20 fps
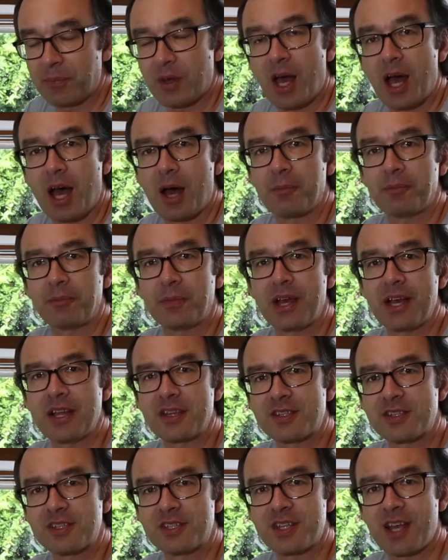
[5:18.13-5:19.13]

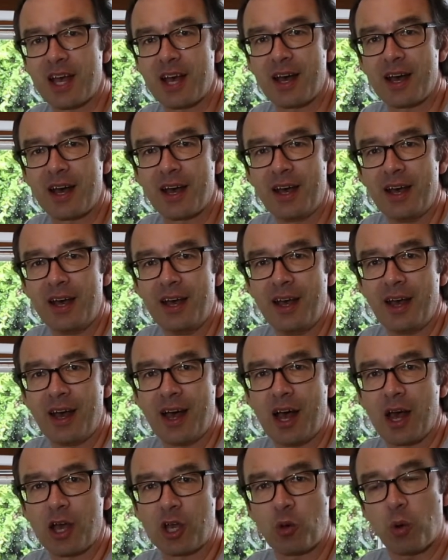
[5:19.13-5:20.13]
It's
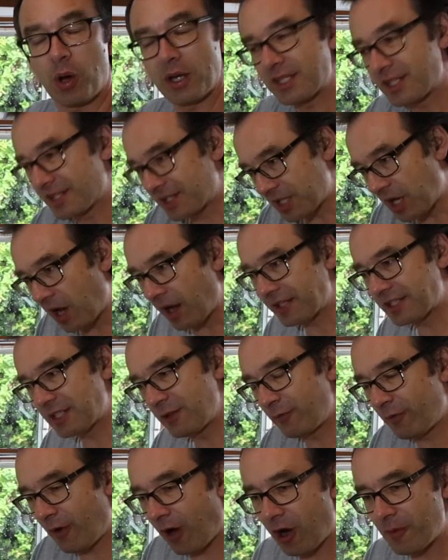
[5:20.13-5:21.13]
quite a tight
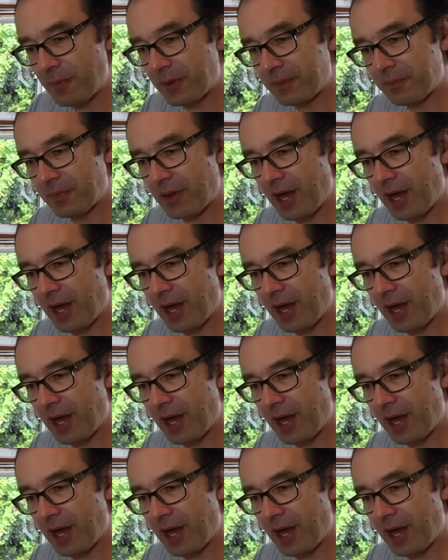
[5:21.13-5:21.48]
environment,